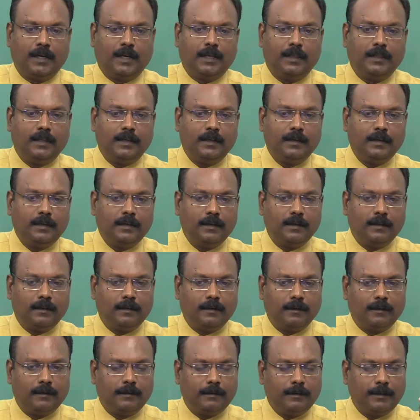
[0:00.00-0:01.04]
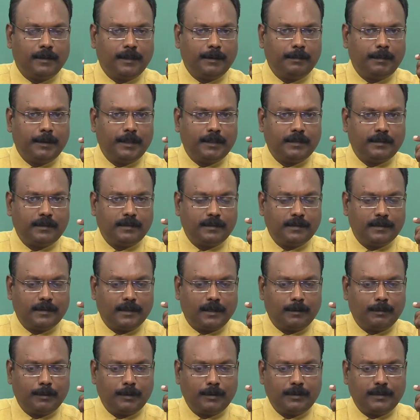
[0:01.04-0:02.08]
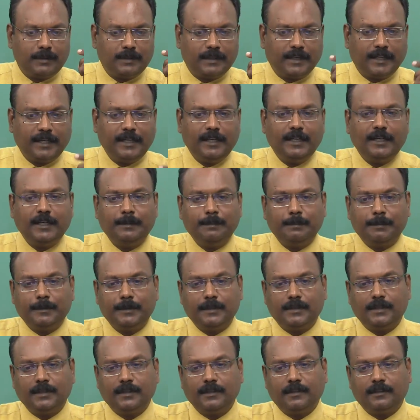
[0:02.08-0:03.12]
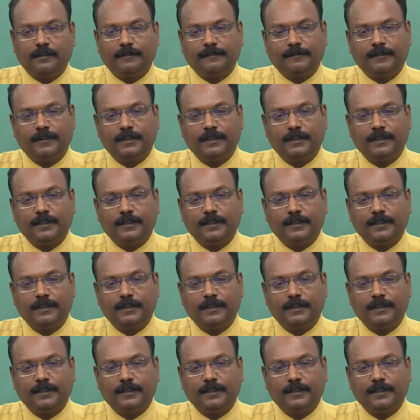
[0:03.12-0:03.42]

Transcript: And then they base about 90% of